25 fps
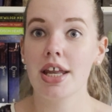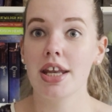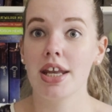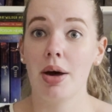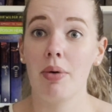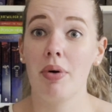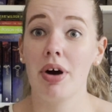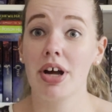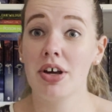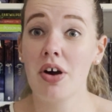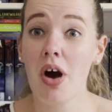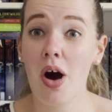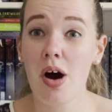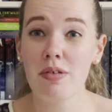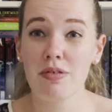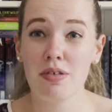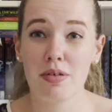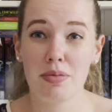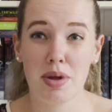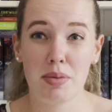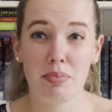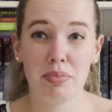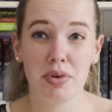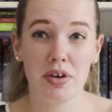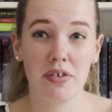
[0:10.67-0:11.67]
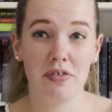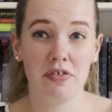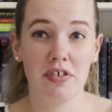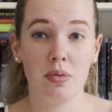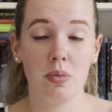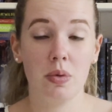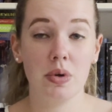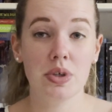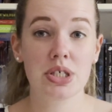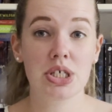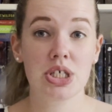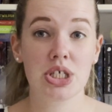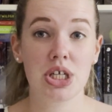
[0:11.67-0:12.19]
Now I can't remember if it
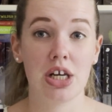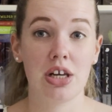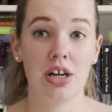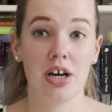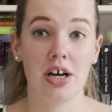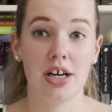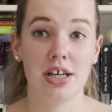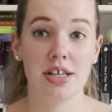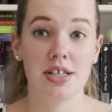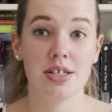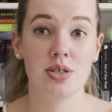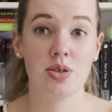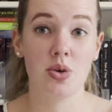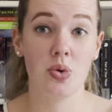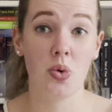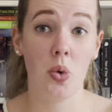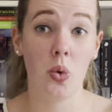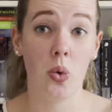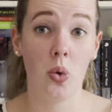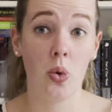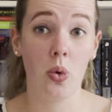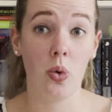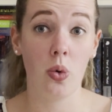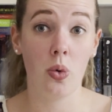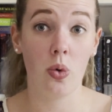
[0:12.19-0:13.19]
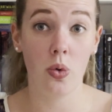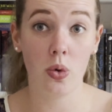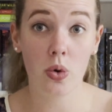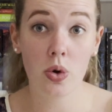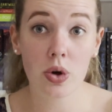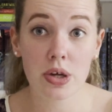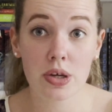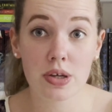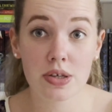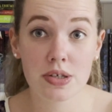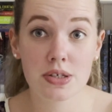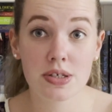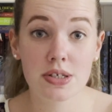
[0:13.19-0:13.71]
was July's or
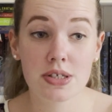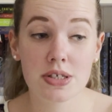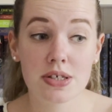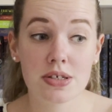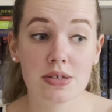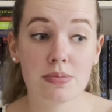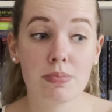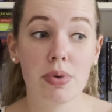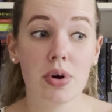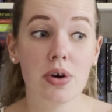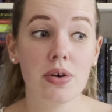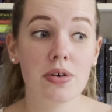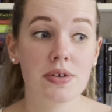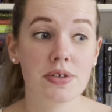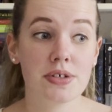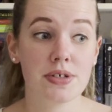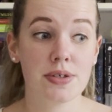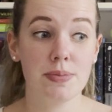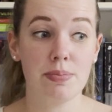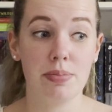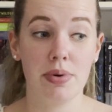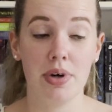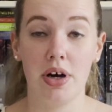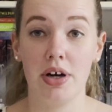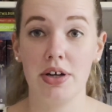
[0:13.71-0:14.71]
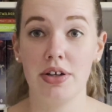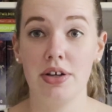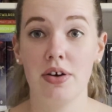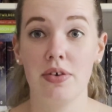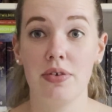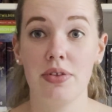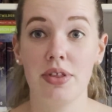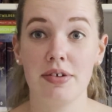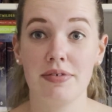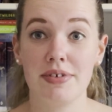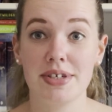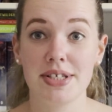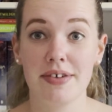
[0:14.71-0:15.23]
August's box, but I know
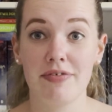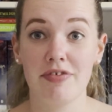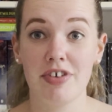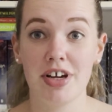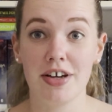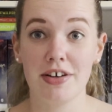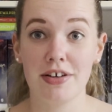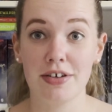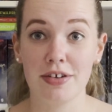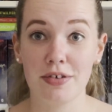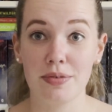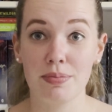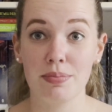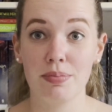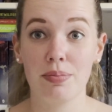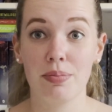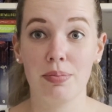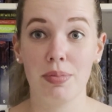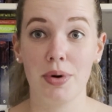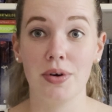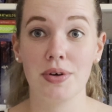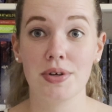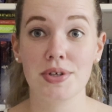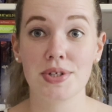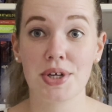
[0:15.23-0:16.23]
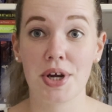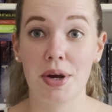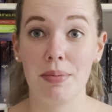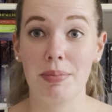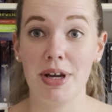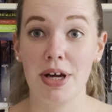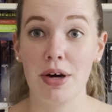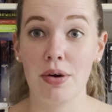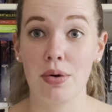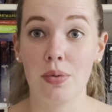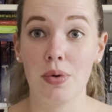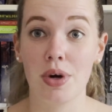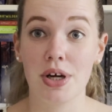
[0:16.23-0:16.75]
there is a FairyLoot box coming
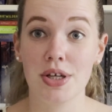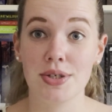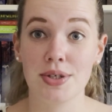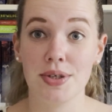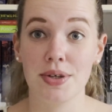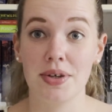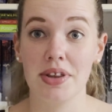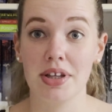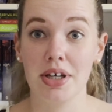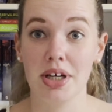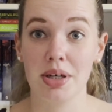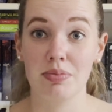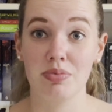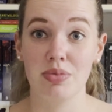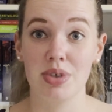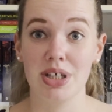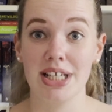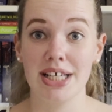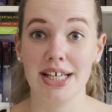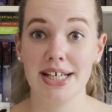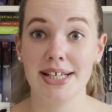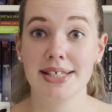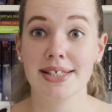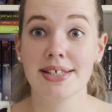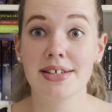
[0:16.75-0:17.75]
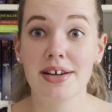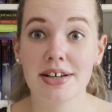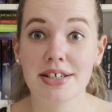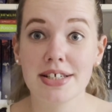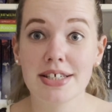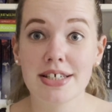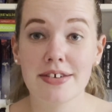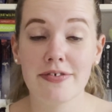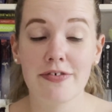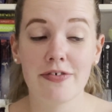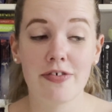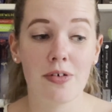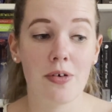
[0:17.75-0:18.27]
out quite soon that I'm really
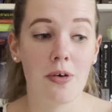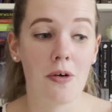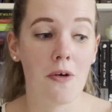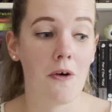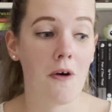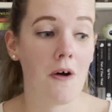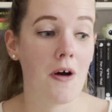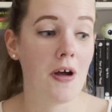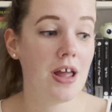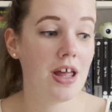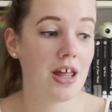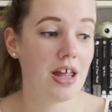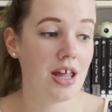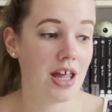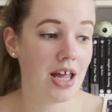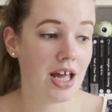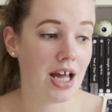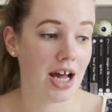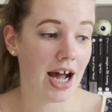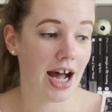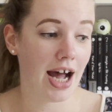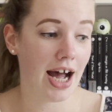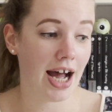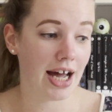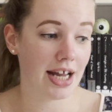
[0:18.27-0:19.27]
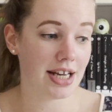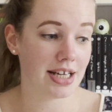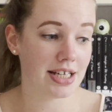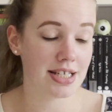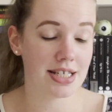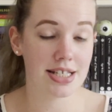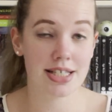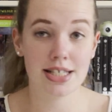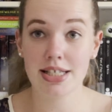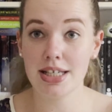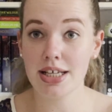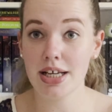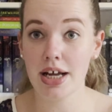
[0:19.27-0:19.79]
excited for,
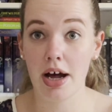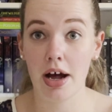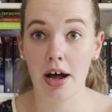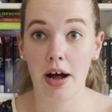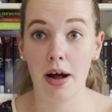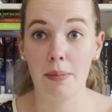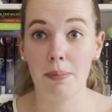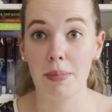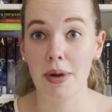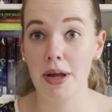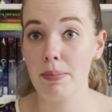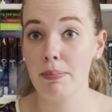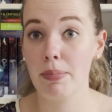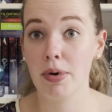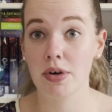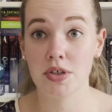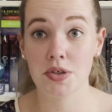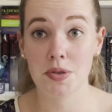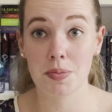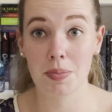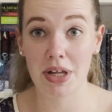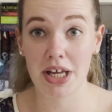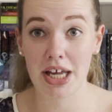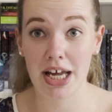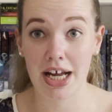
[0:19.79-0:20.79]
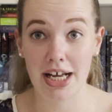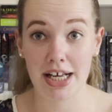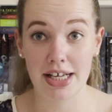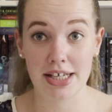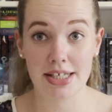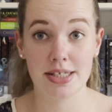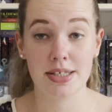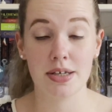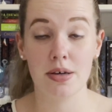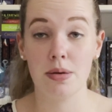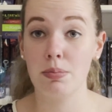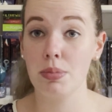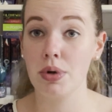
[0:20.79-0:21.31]
and it possibly
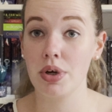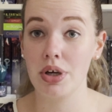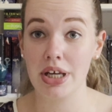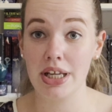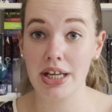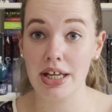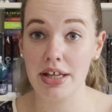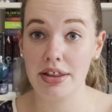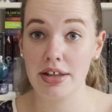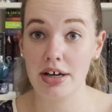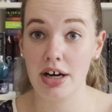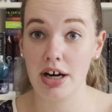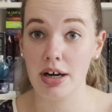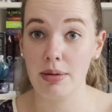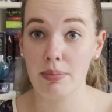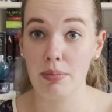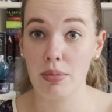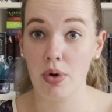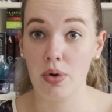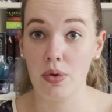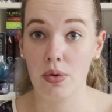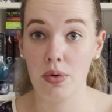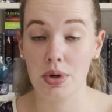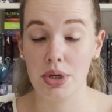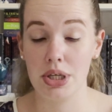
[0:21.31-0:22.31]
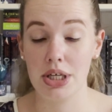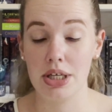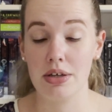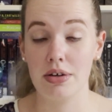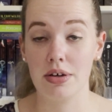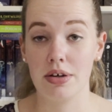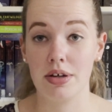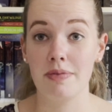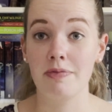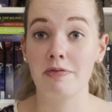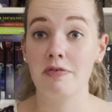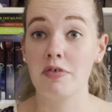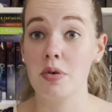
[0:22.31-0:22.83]
has a book in it that I'm already
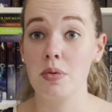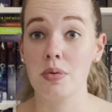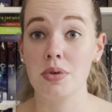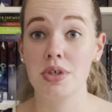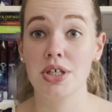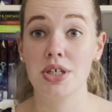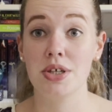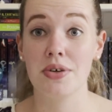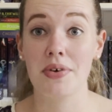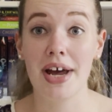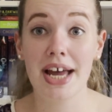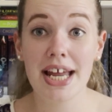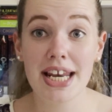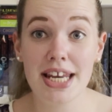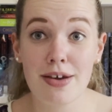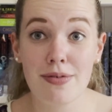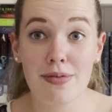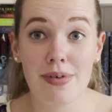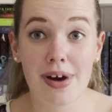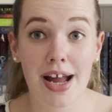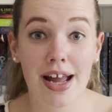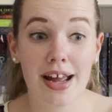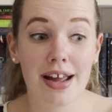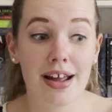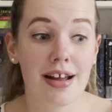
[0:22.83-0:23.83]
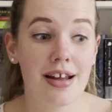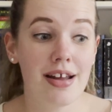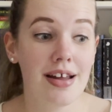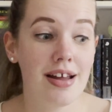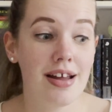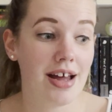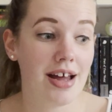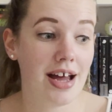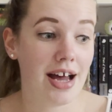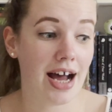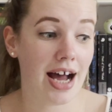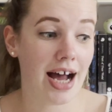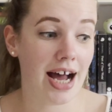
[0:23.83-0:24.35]
looking forward to anyway,
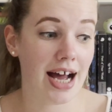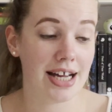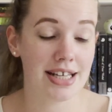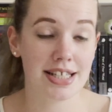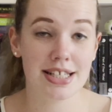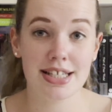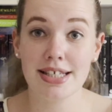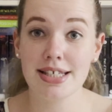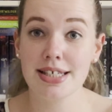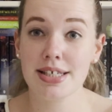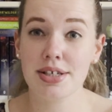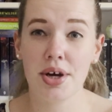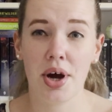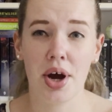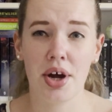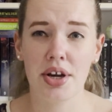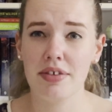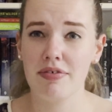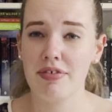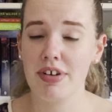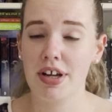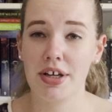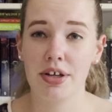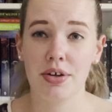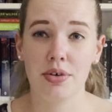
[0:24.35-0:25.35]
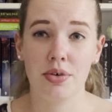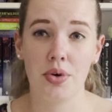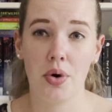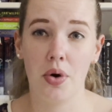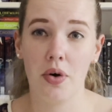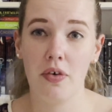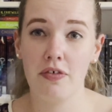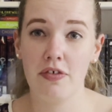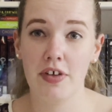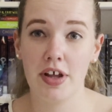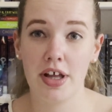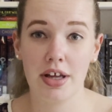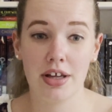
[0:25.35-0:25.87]
and it's kind of like a
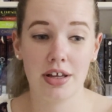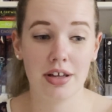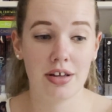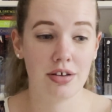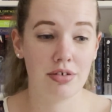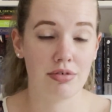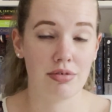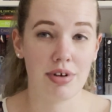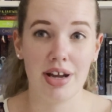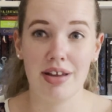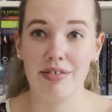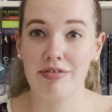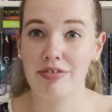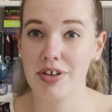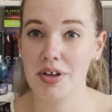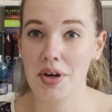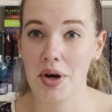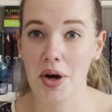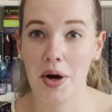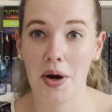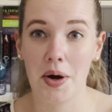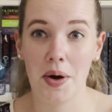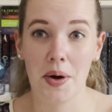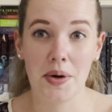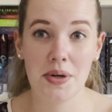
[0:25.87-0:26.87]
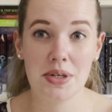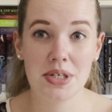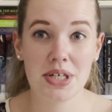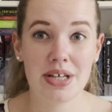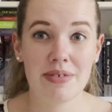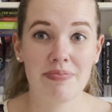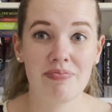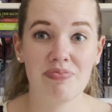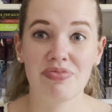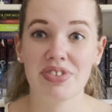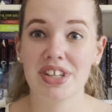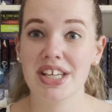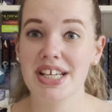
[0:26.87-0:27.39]
gothic graveyard,
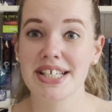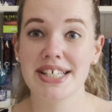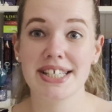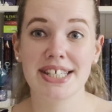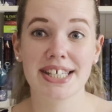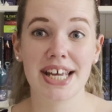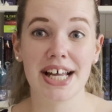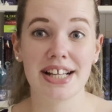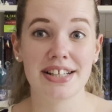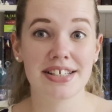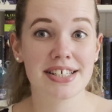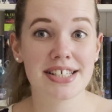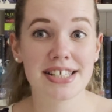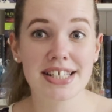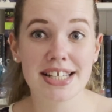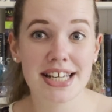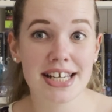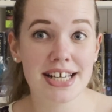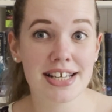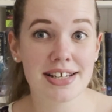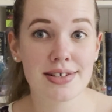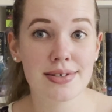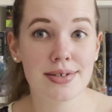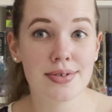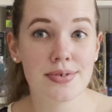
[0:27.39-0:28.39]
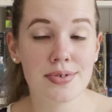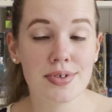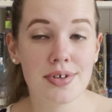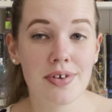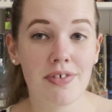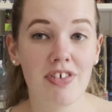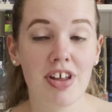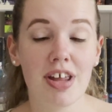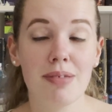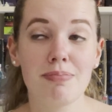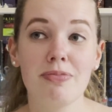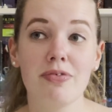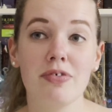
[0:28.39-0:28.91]
a skeleton-y sort of
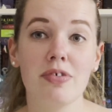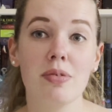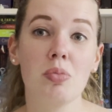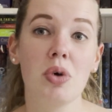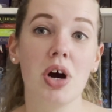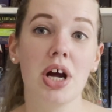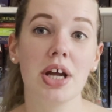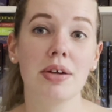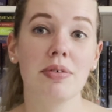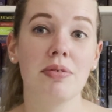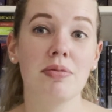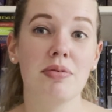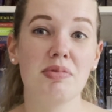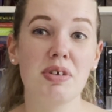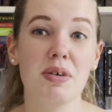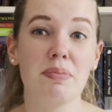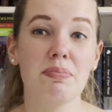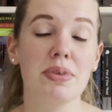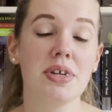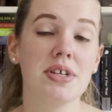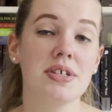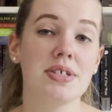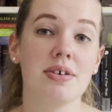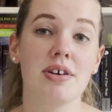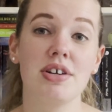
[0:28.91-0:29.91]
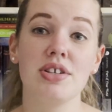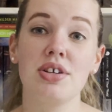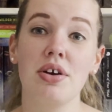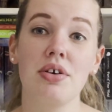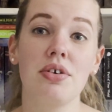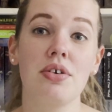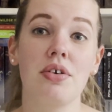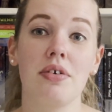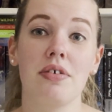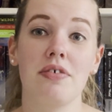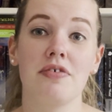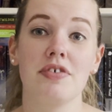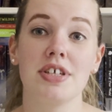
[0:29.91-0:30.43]
theme from what I can remember, so I don't
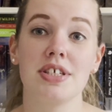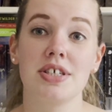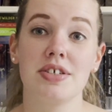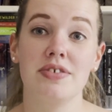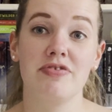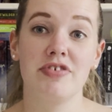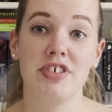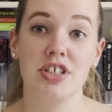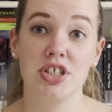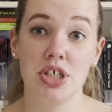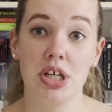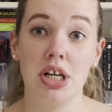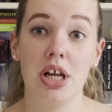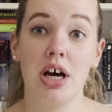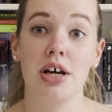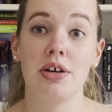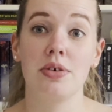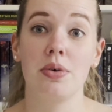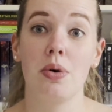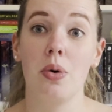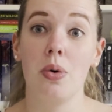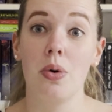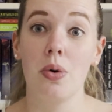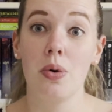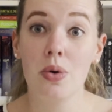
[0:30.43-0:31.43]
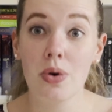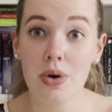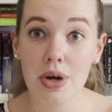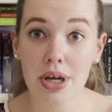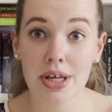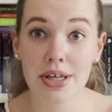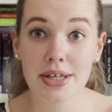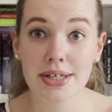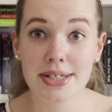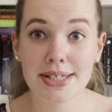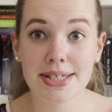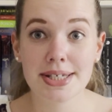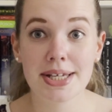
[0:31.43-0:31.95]
know if it's for July or
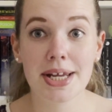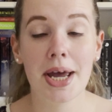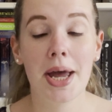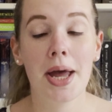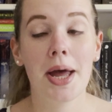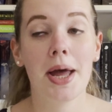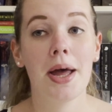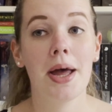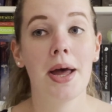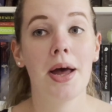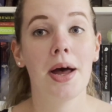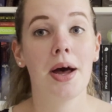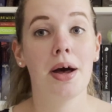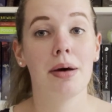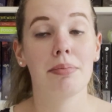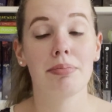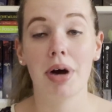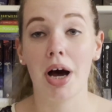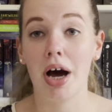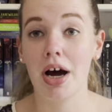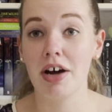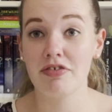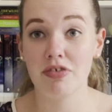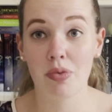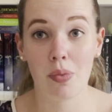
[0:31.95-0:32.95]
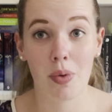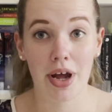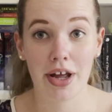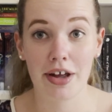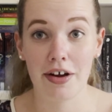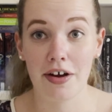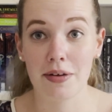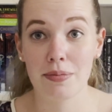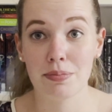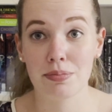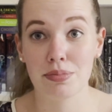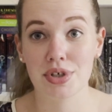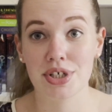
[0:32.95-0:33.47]
August, but either way
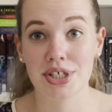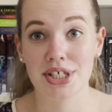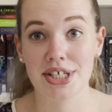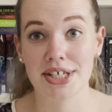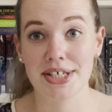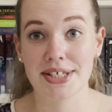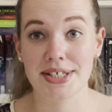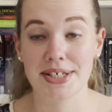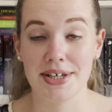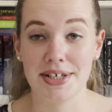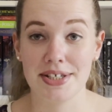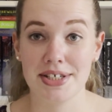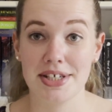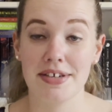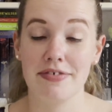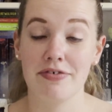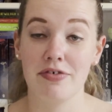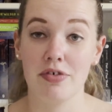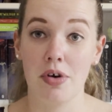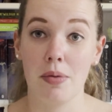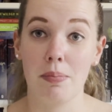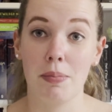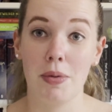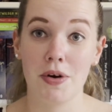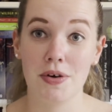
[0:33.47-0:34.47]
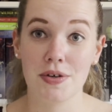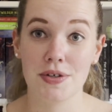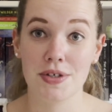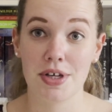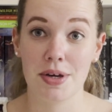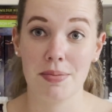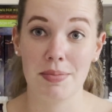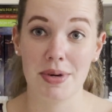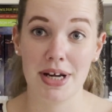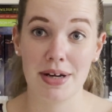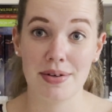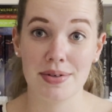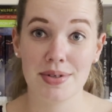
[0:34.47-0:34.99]
I'm pretty excited for a box
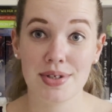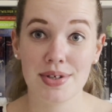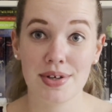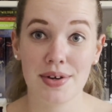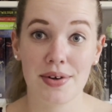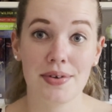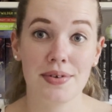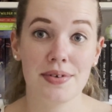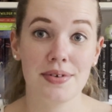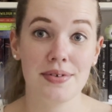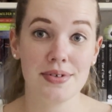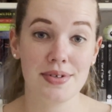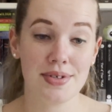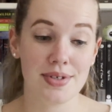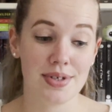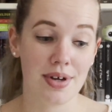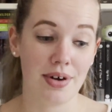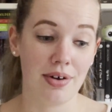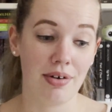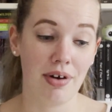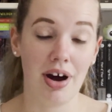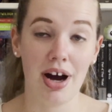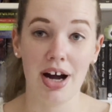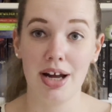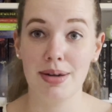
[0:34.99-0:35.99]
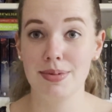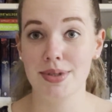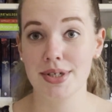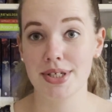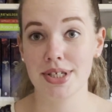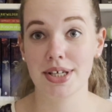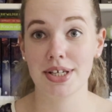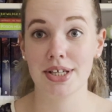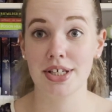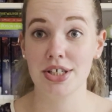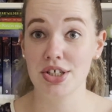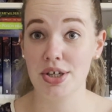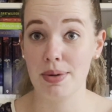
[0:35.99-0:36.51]
coming out soon, so I'm just
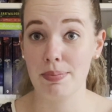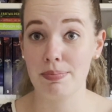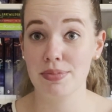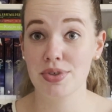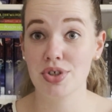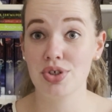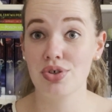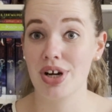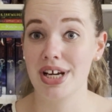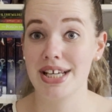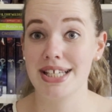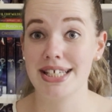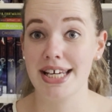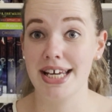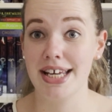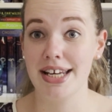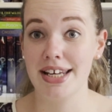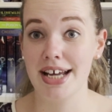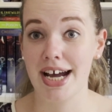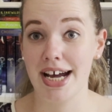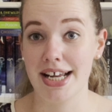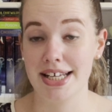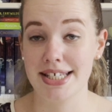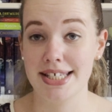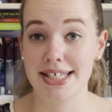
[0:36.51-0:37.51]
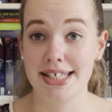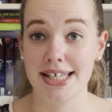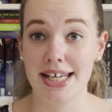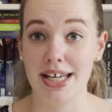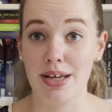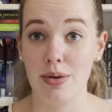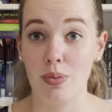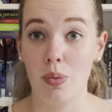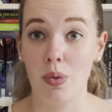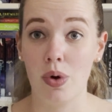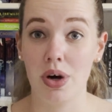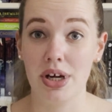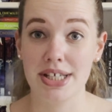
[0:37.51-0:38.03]
going to jump straight in and see
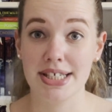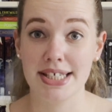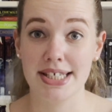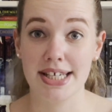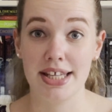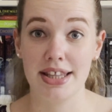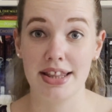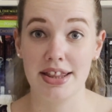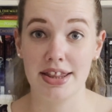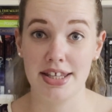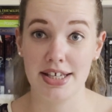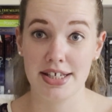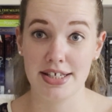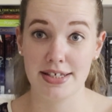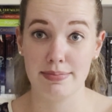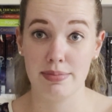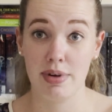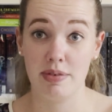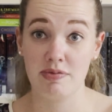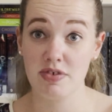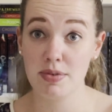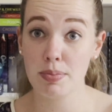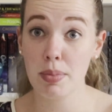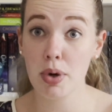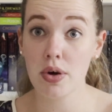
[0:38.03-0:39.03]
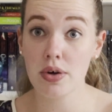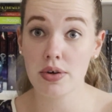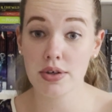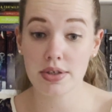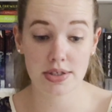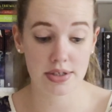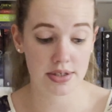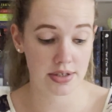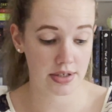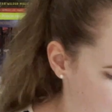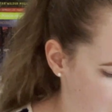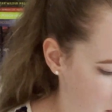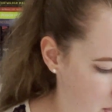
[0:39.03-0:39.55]
what is in this month's box.